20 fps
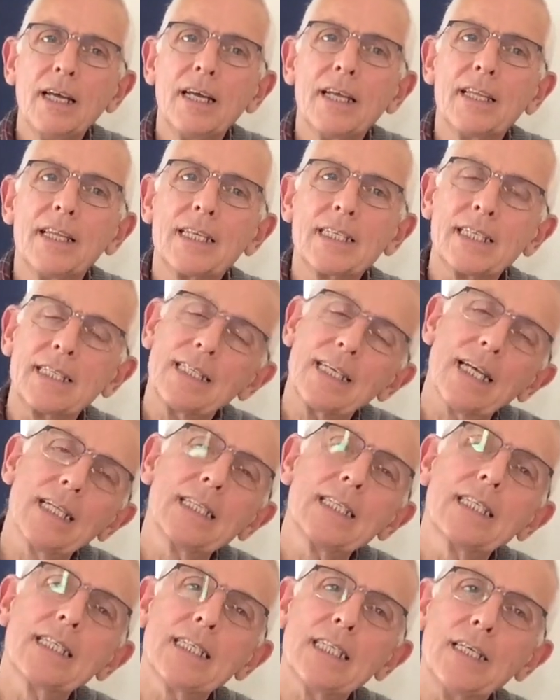there's a
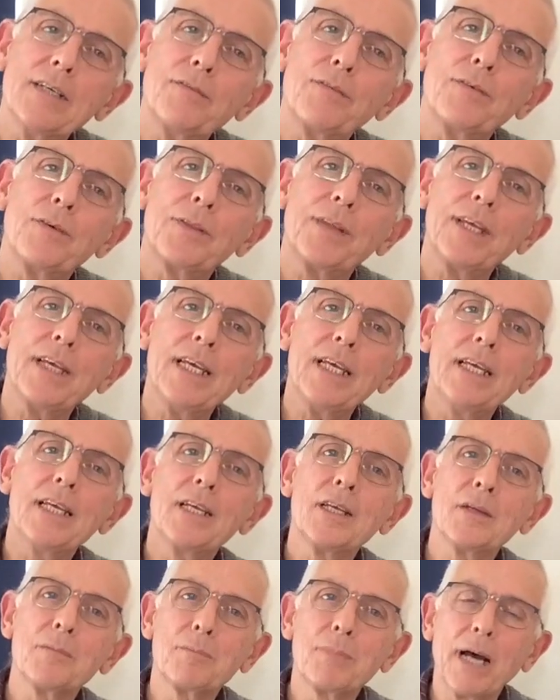tendency for the
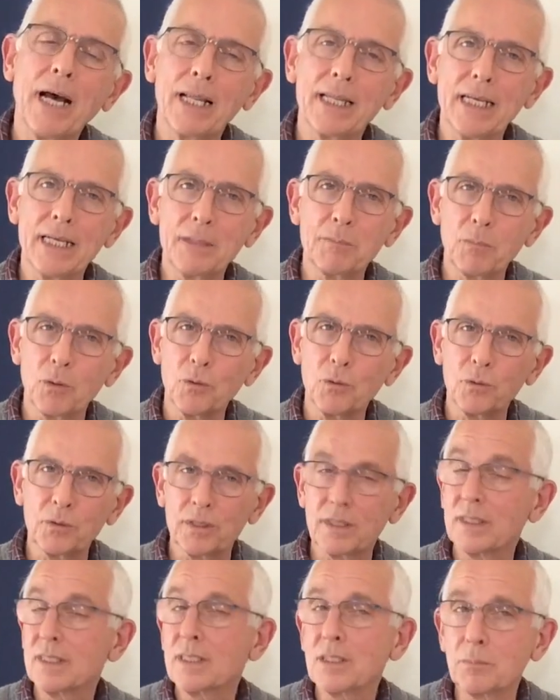pallet board
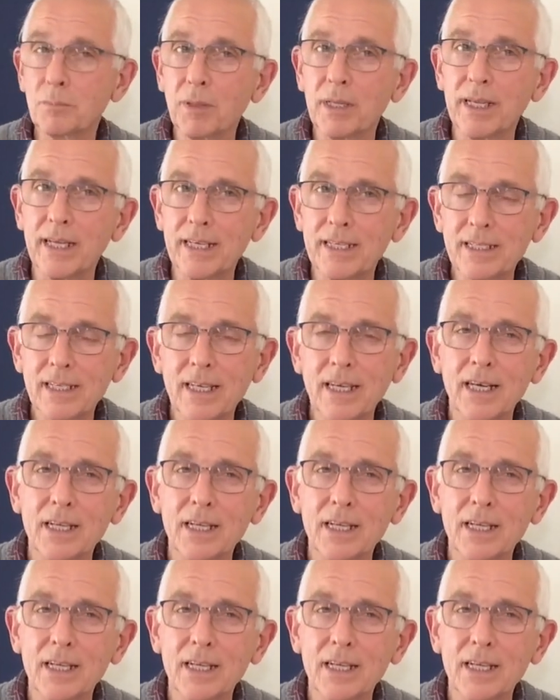to split,